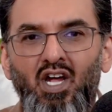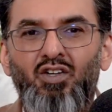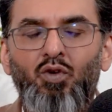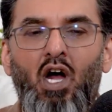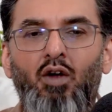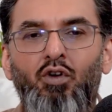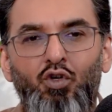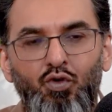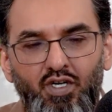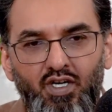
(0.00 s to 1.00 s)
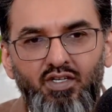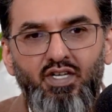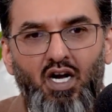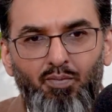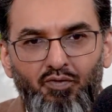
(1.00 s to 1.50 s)
to how your users
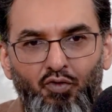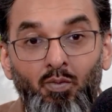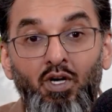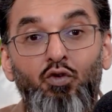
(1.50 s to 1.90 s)
are performing,